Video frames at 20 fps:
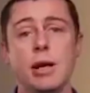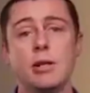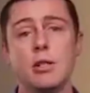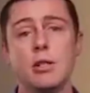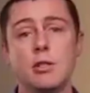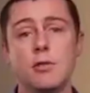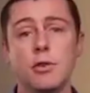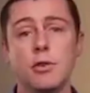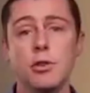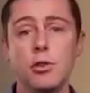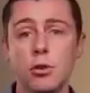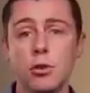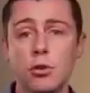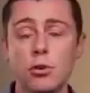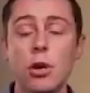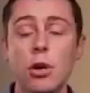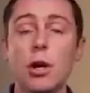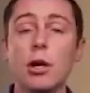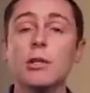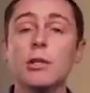practice for
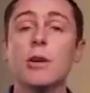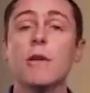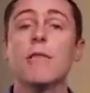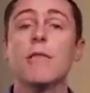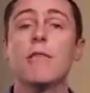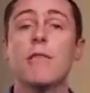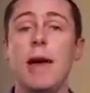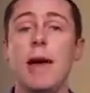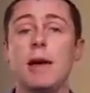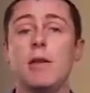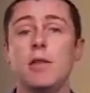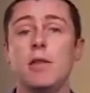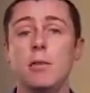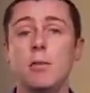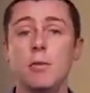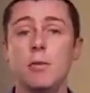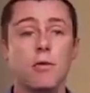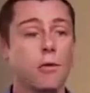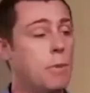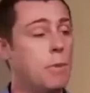you to thank
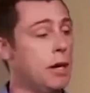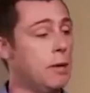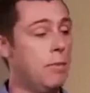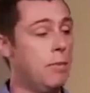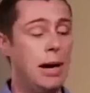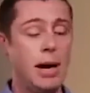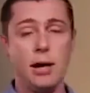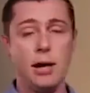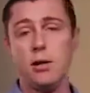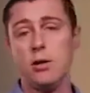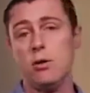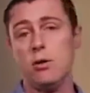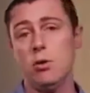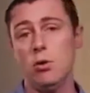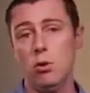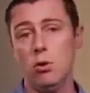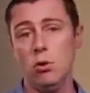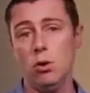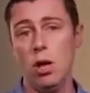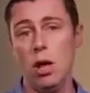them for being part of the
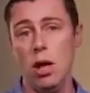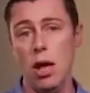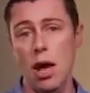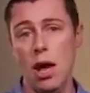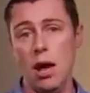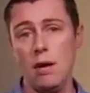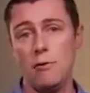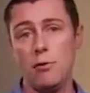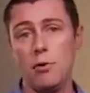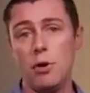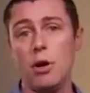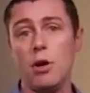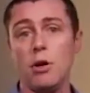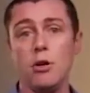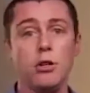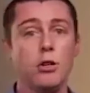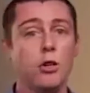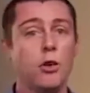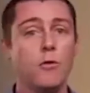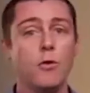call and for
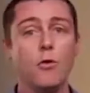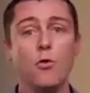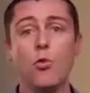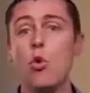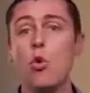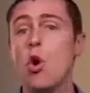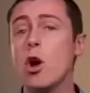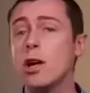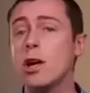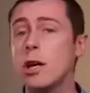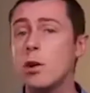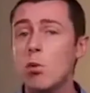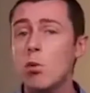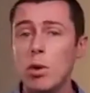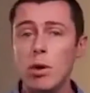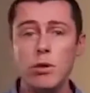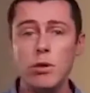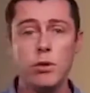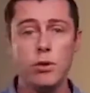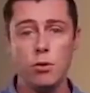for working
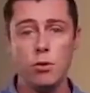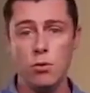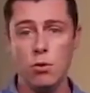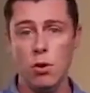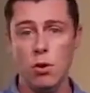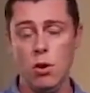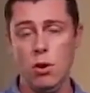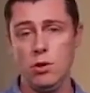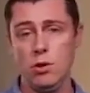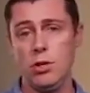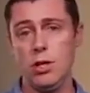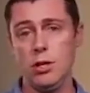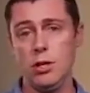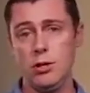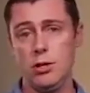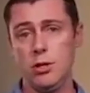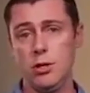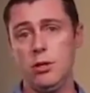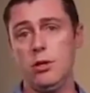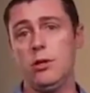with you
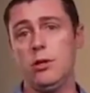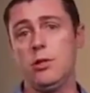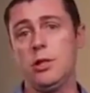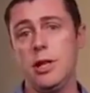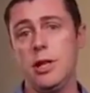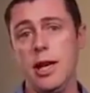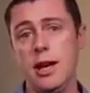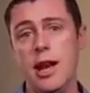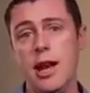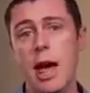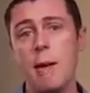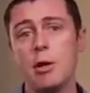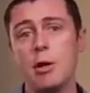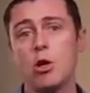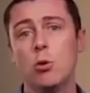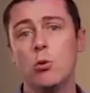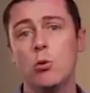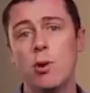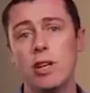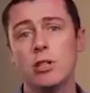to get an
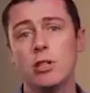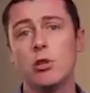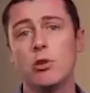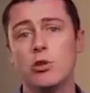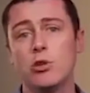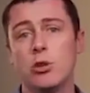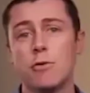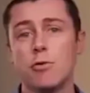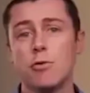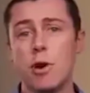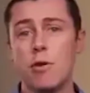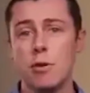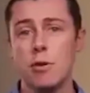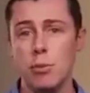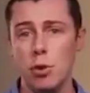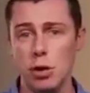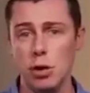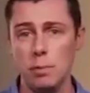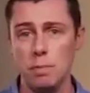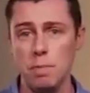amicable resolution for
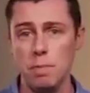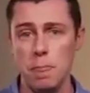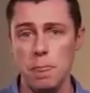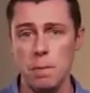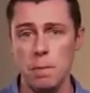everybody.